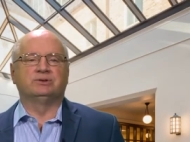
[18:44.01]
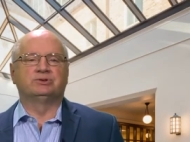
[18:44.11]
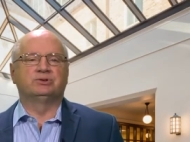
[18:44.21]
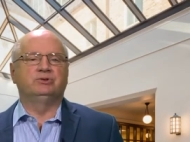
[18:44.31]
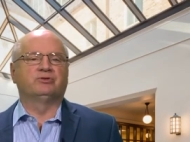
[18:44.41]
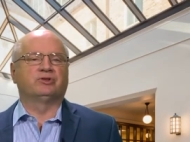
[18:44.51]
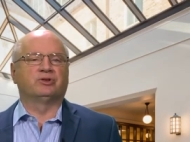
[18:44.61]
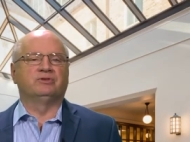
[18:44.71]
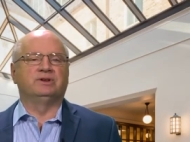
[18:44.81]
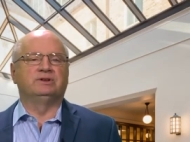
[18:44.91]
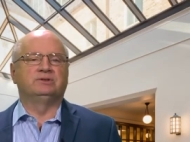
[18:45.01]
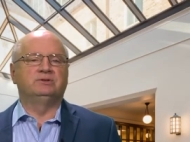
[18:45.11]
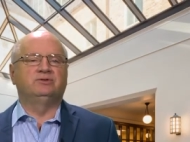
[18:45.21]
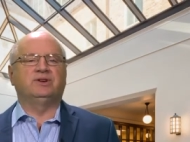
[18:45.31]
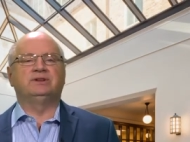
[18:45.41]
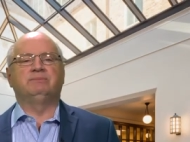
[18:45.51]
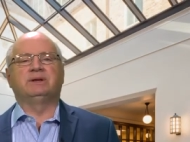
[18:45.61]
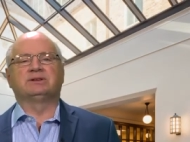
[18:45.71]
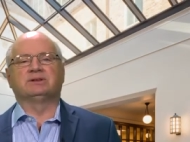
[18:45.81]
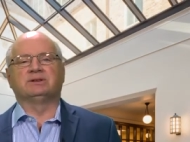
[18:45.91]
too fervid, too
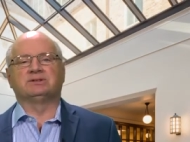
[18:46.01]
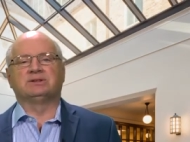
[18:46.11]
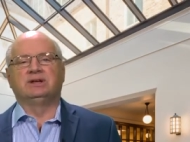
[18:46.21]
fundamentalist,